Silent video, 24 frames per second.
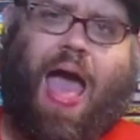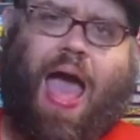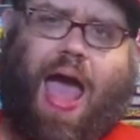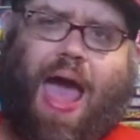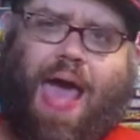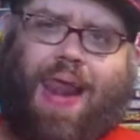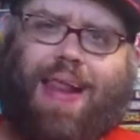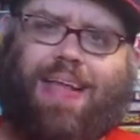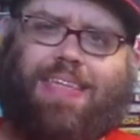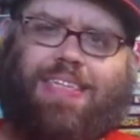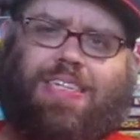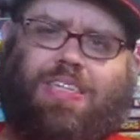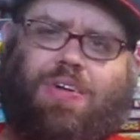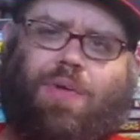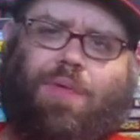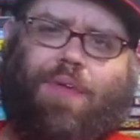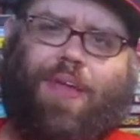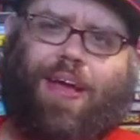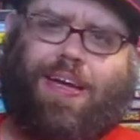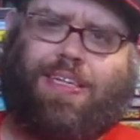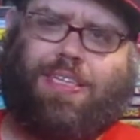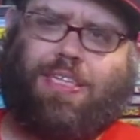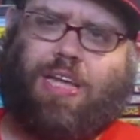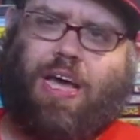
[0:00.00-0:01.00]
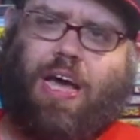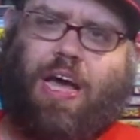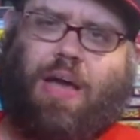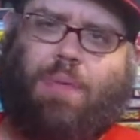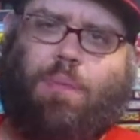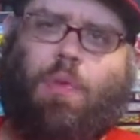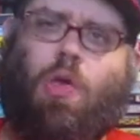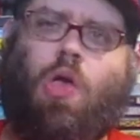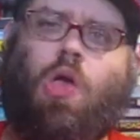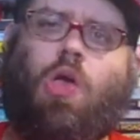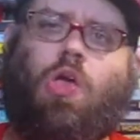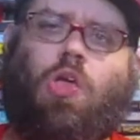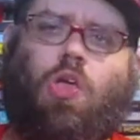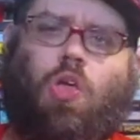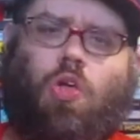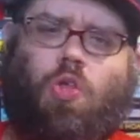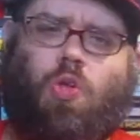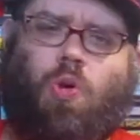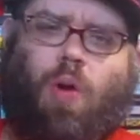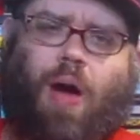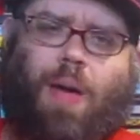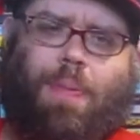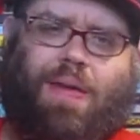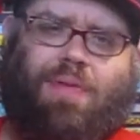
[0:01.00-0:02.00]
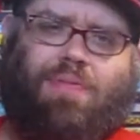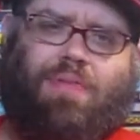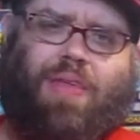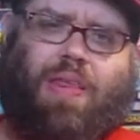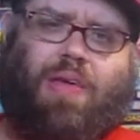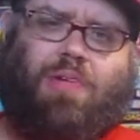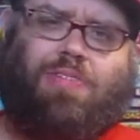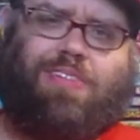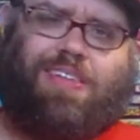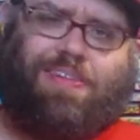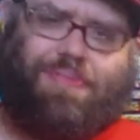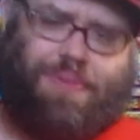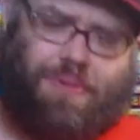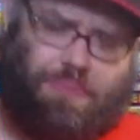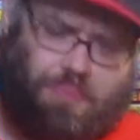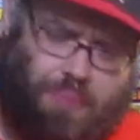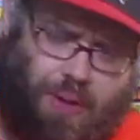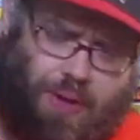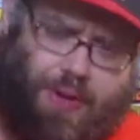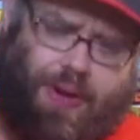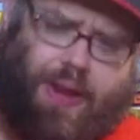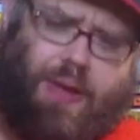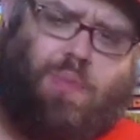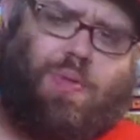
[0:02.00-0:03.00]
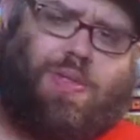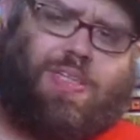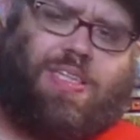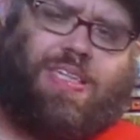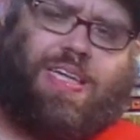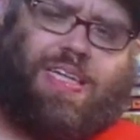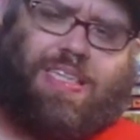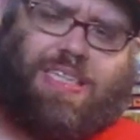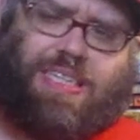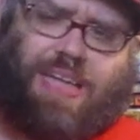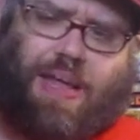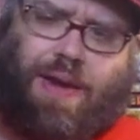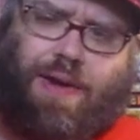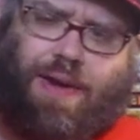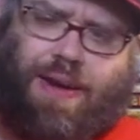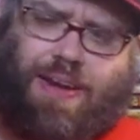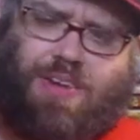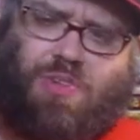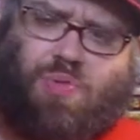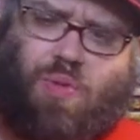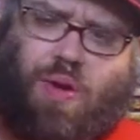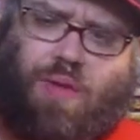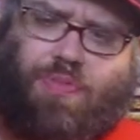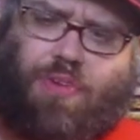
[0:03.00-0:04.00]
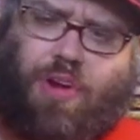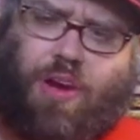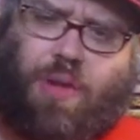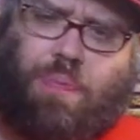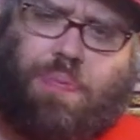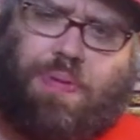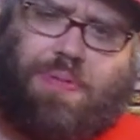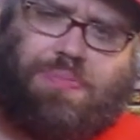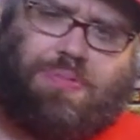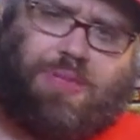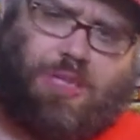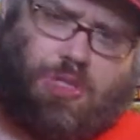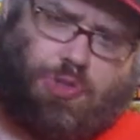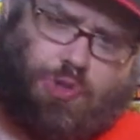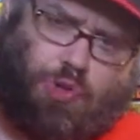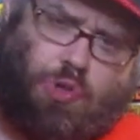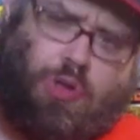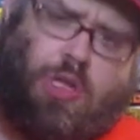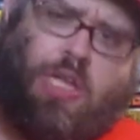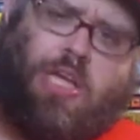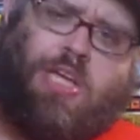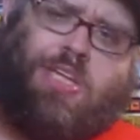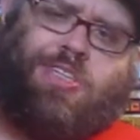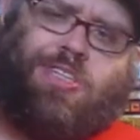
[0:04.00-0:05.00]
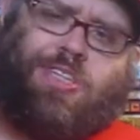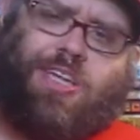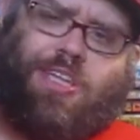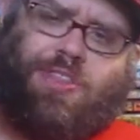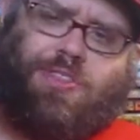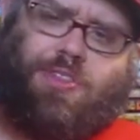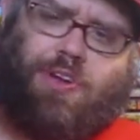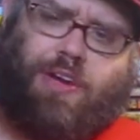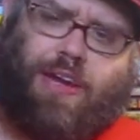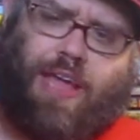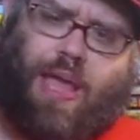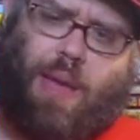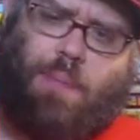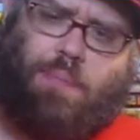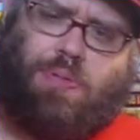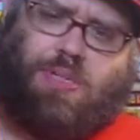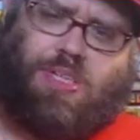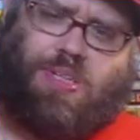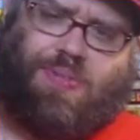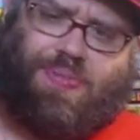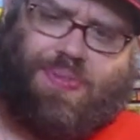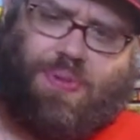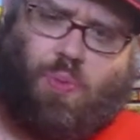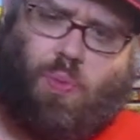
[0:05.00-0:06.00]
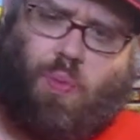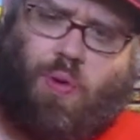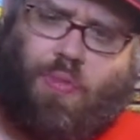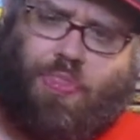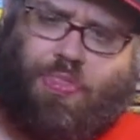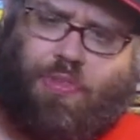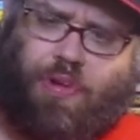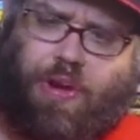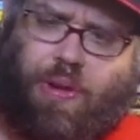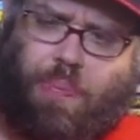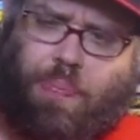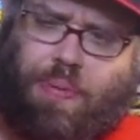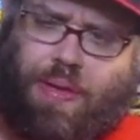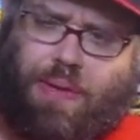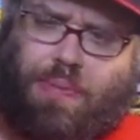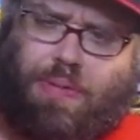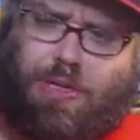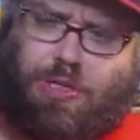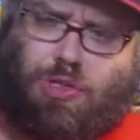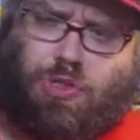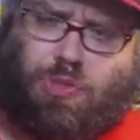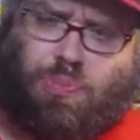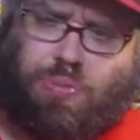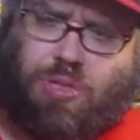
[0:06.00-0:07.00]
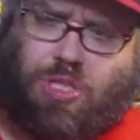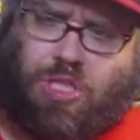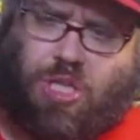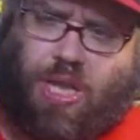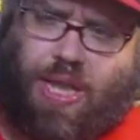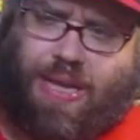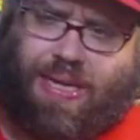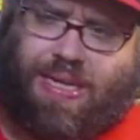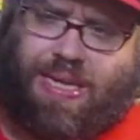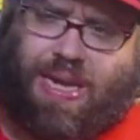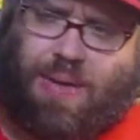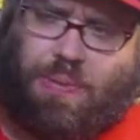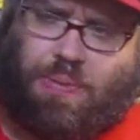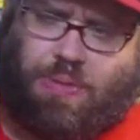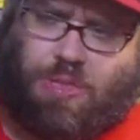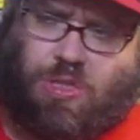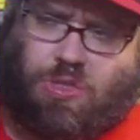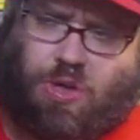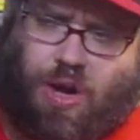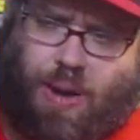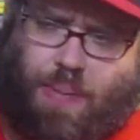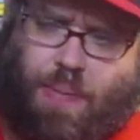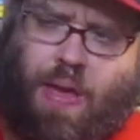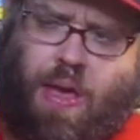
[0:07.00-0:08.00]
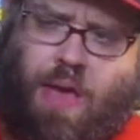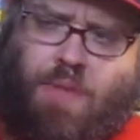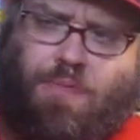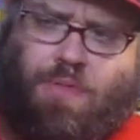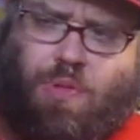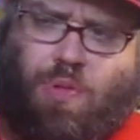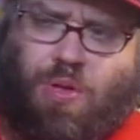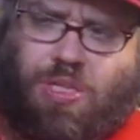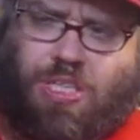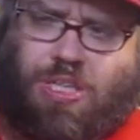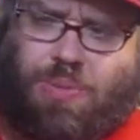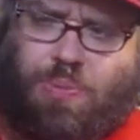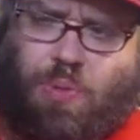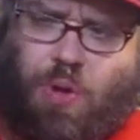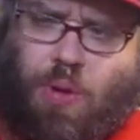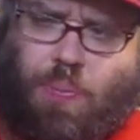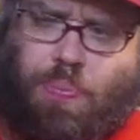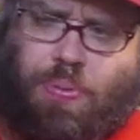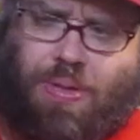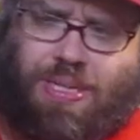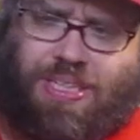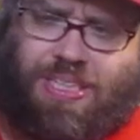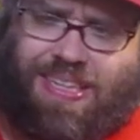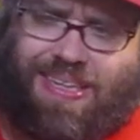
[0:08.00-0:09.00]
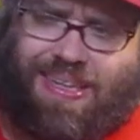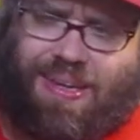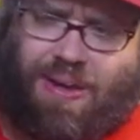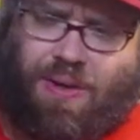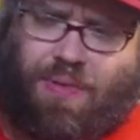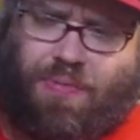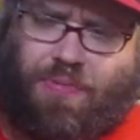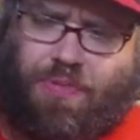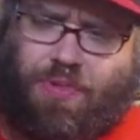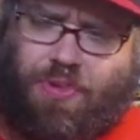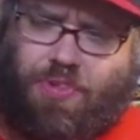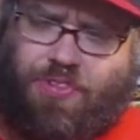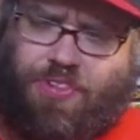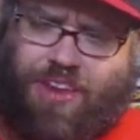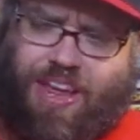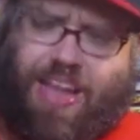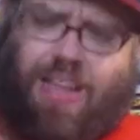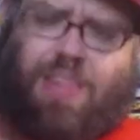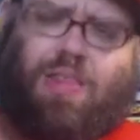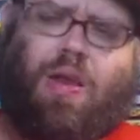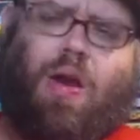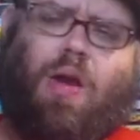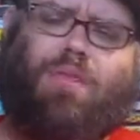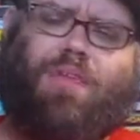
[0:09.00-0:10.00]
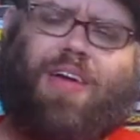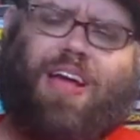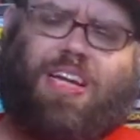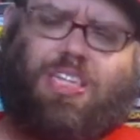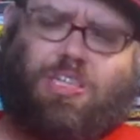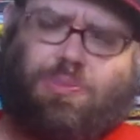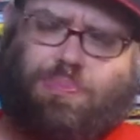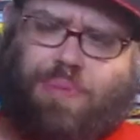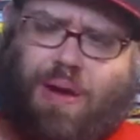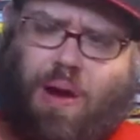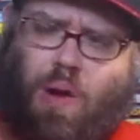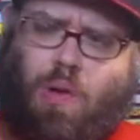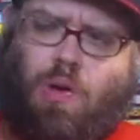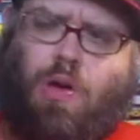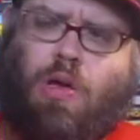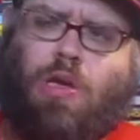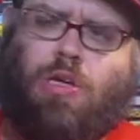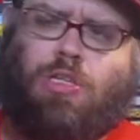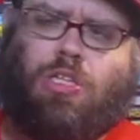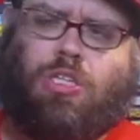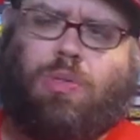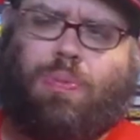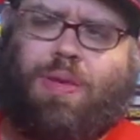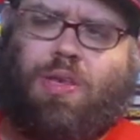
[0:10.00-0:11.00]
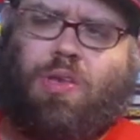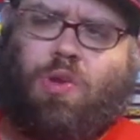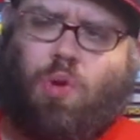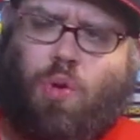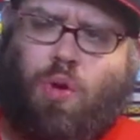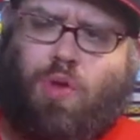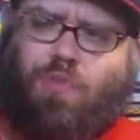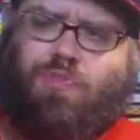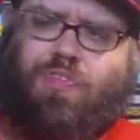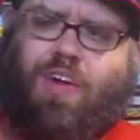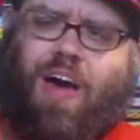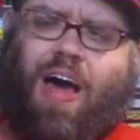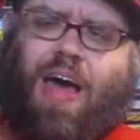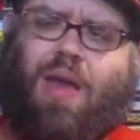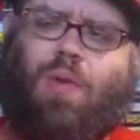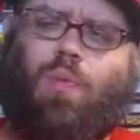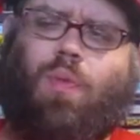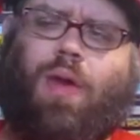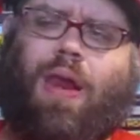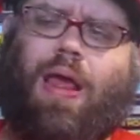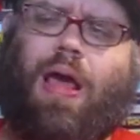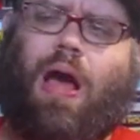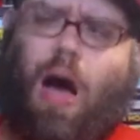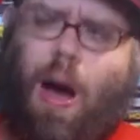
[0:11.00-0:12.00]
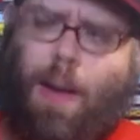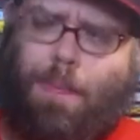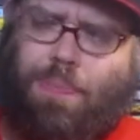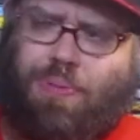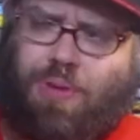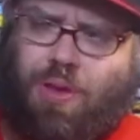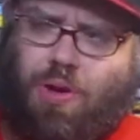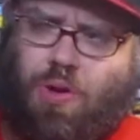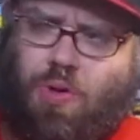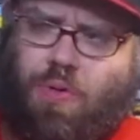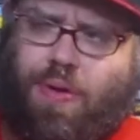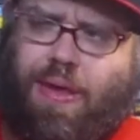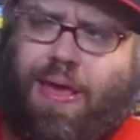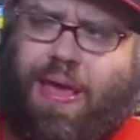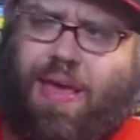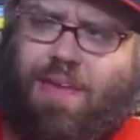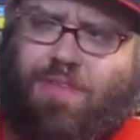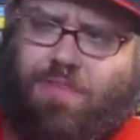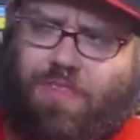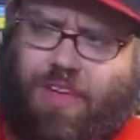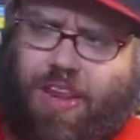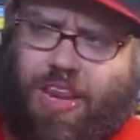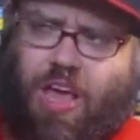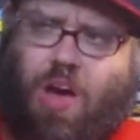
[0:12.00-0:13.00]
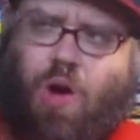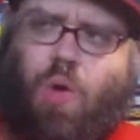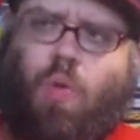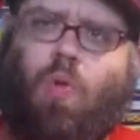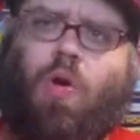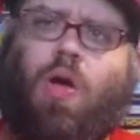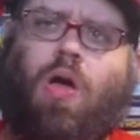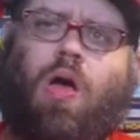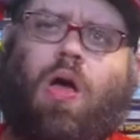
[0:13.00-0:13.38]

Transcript: And until next time, you know I make videos every Monday, Wednesday, and Saturday at 12:30 p.m. Central, 10:30 a.m. Pacific, 1:30 p.m. Eastern. Please like, comment, subscribe. If you want to see more, please ding the notification bell to be notified when I upload a video.